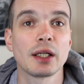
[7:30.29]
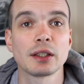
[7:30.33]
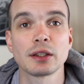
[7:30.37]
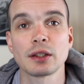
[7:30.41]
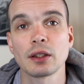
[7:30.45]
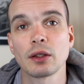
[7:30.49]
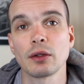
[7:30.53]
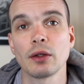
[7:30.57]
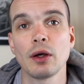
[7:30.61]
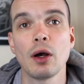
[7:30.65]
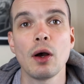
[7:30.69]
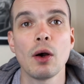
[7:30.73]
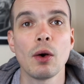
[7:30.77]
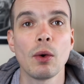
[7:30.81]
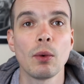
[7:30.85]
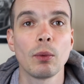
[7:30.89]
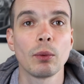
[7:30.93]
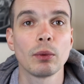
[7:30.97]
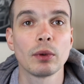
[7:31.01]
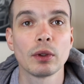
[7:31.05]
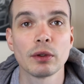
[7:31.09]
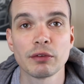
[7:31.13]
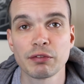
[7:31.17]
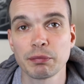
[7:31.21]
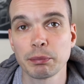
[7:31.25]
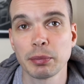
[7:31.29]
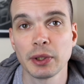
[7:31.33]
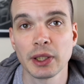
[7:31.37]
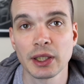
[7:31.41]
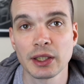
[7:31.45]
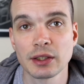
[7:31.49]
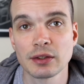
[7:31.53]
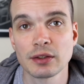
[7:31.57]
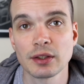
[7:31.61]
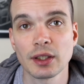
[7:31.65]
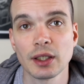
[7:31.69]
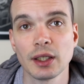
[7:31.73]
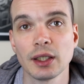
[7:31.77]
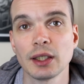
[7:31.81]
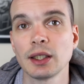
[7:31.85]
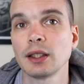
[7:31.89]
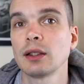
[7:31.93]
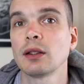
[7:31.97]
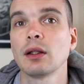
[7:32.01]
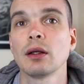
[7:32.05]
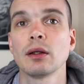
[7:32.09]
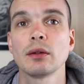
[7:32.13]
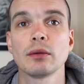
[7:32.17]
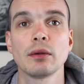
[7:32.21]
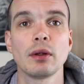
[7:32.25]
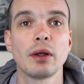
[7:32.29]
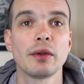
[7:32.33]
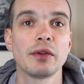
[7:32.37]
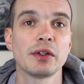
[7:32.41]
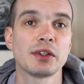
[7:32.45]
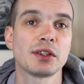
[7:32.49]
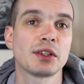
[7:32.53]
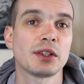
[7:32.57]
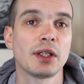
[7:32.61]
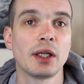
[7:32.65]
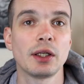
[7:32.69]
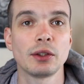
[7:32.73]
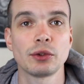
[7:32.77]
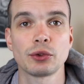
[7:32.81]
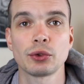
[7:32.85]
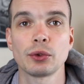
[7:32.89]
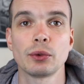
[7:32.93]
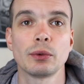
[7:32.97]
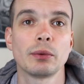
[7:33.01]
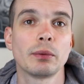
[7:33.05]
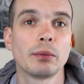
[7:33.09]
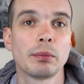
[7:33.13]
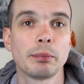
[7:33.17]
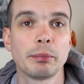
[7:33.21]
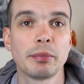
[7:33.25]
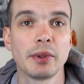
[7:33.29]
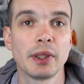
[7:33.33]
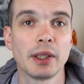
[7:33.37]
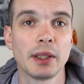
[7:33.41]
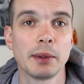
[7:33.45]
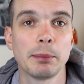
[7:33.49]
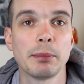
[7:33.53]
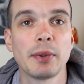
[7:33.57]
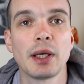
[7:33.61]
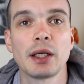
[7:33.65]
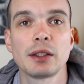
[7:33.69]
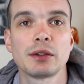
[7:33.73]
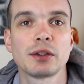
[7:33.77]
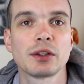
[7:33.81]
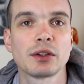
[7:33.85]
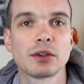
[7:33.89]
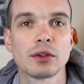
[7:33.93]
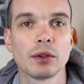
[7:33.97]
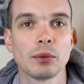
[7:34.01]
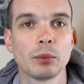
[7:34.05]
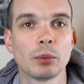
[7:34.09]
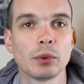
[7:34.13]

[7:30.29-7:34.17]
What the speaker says: so the whole of Piccadilly, like the central bit in Manchester,